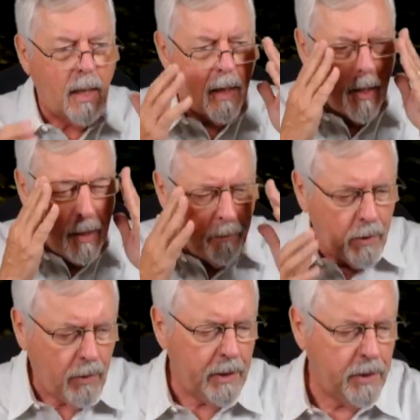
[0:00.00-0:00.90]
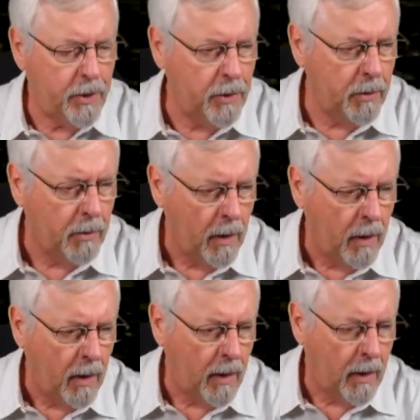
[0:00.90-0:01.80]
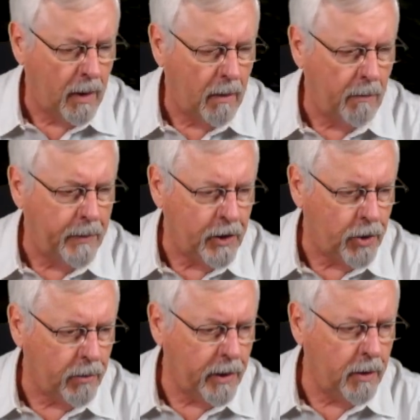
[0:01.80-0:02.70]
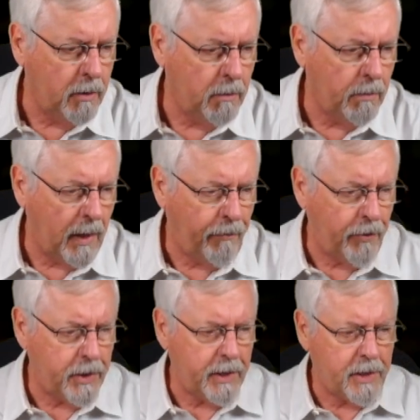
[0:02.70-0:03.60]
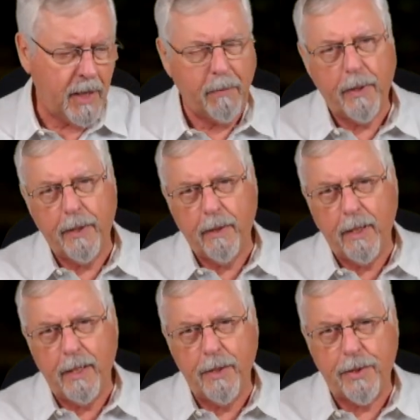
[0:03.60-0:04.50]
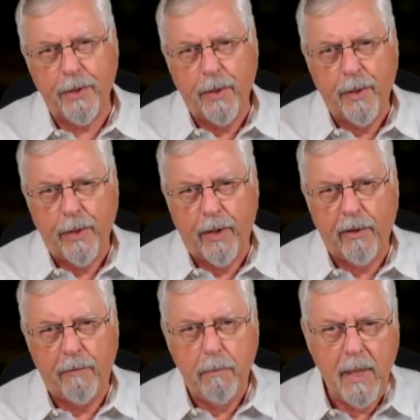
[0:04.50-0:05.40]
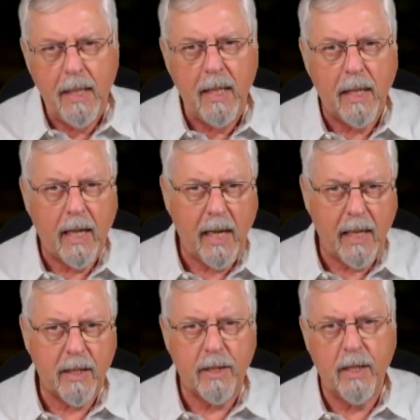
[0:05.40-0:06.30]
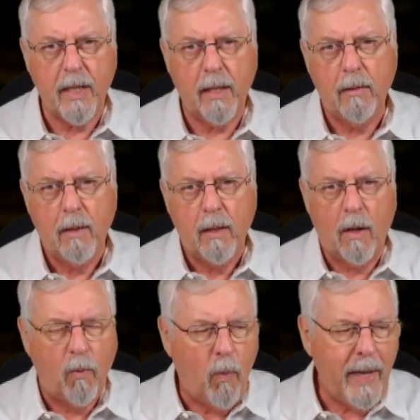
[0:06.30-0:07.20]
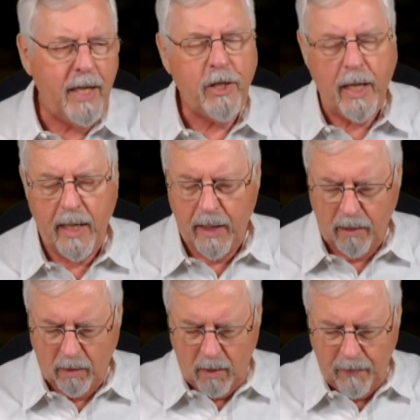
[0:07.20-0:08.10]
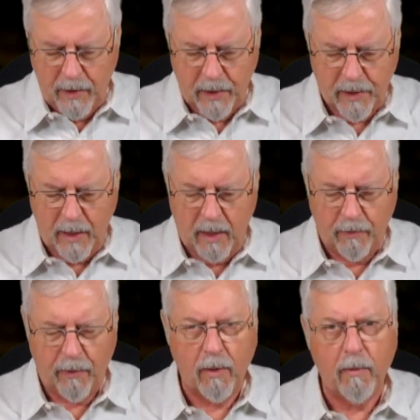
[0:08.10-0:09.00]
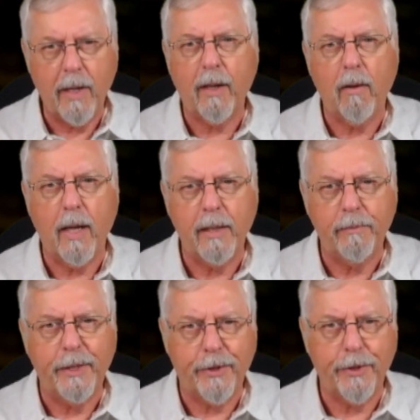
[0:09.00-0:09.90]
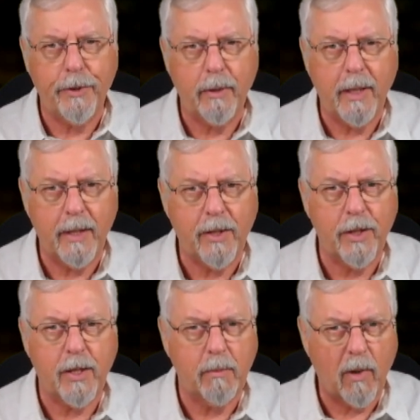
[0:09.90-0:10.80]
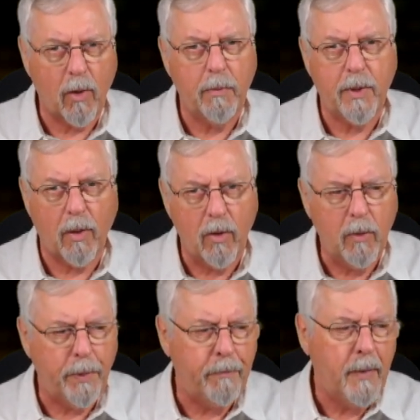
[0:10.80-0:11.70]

I'm going to be showing you, my first example here is of me casting a rage head on this Airflow running line. It's a shooting head system, loop to loop.